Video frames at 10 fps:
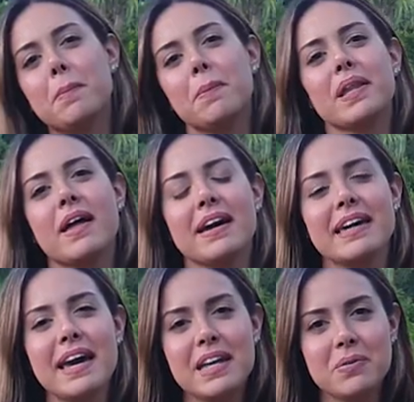but like
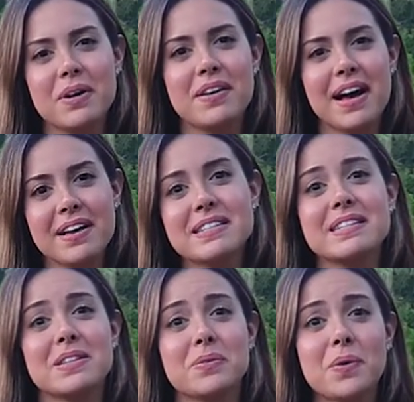anywhere else
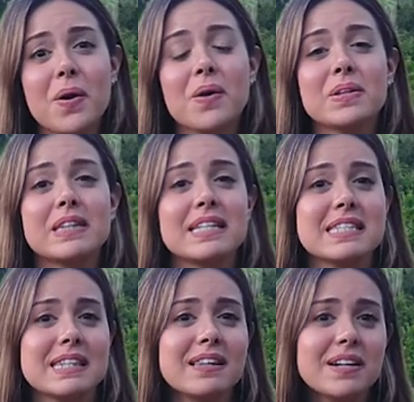in the world,
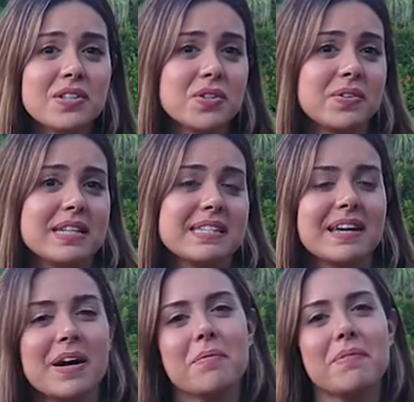these luxuries
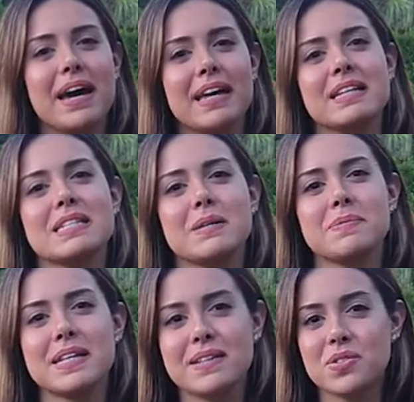come at a
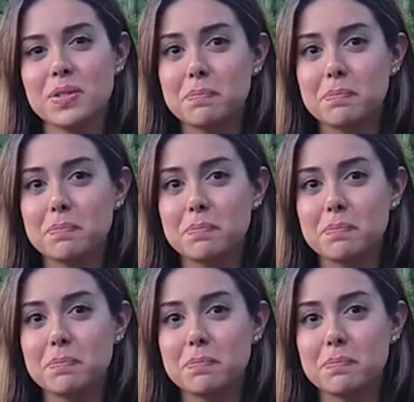substantial